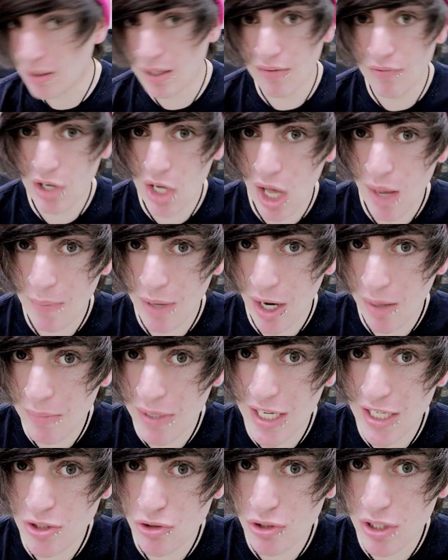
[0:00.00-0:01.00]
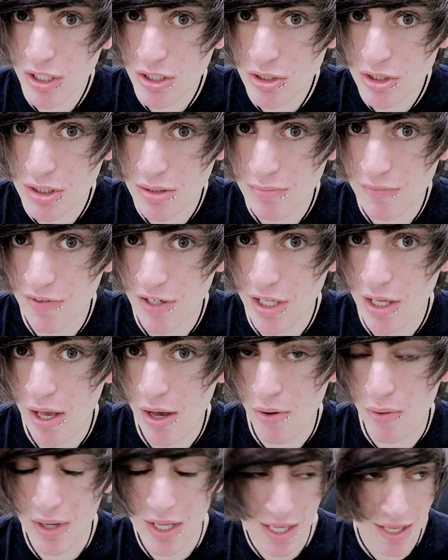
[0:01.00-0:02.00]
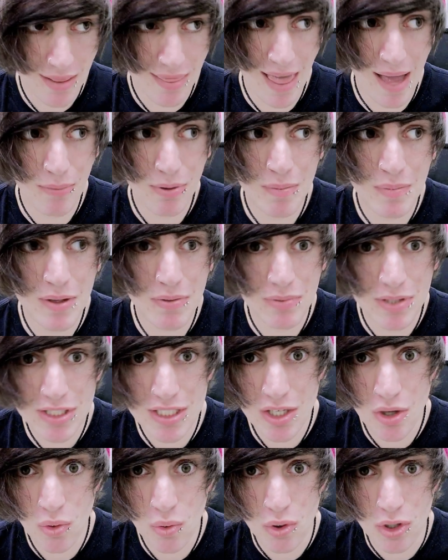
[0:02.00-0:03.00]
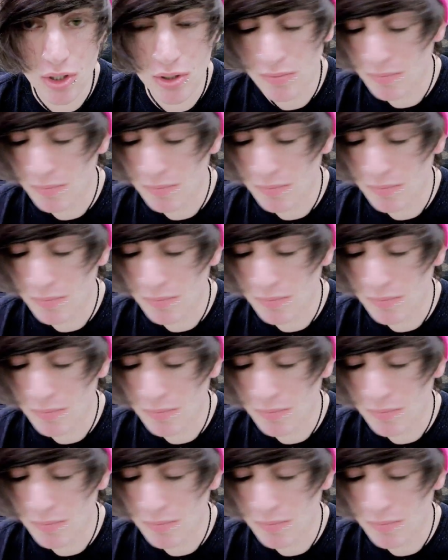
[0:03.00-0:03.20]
Leave a comment on my introduction video. That would be really cool.